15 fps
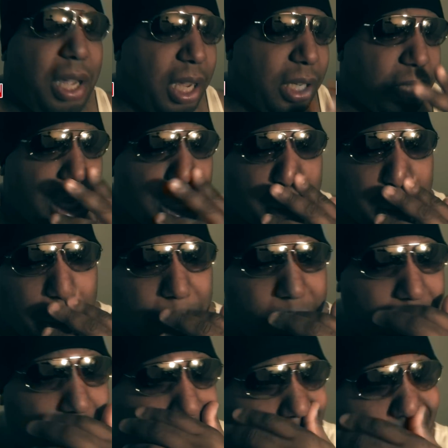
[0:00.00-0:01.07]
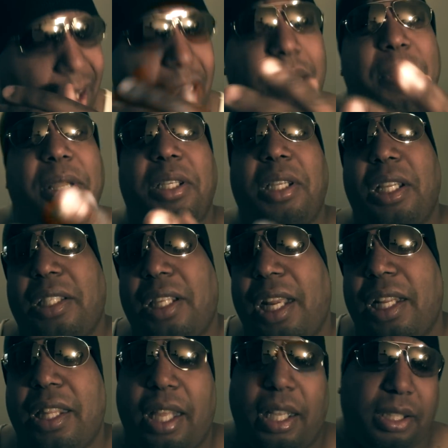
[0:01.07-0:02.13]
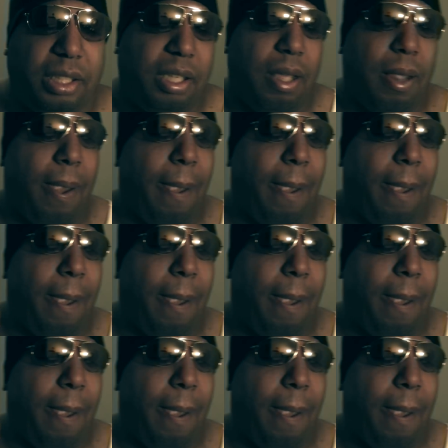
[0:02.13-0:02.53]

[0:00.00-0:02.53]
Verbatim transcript: It's like it's like this.